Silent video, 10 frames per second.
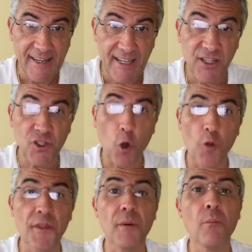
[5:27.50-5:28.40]
it's
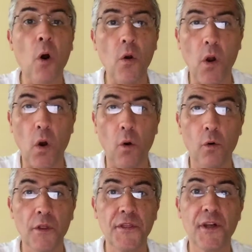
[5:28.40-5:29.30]
on the
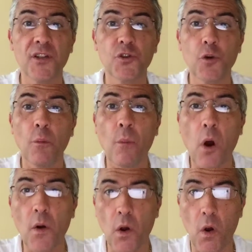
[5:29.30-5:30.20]
morrow, the
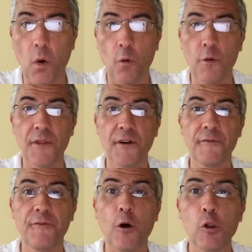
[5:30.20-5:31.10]
tomorrow, the
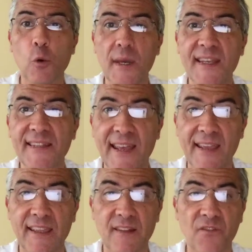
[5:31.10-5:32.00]
following
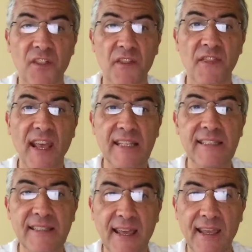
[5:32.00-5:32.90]
day, the
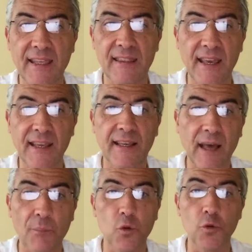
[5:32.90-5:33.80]
next day, they
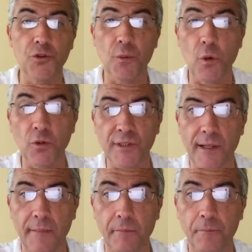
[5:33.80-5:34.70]
come to
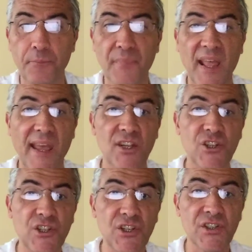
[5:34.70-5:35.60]
Jerusalem. And
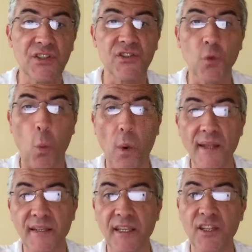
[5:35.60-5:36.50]
Jesus
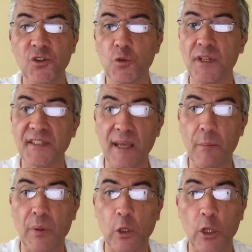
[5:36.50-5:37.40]
went into the
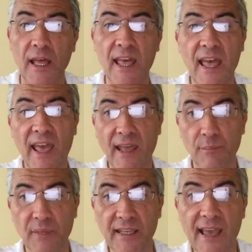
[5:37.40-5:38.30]
temple
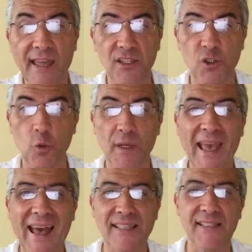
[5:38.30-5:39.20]
and began to
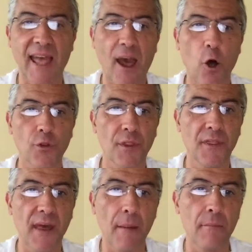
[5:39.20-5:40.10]
cast out
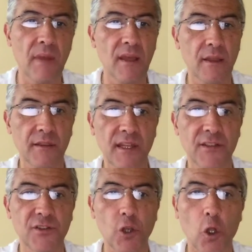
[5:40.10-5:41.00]
them
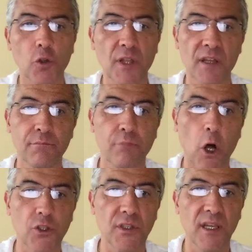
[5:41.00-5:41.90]
that sold and
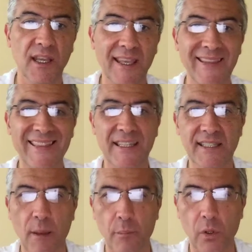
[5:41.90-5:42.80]
bought in the
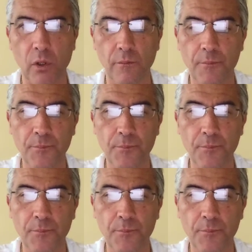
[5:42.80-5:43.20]
temple,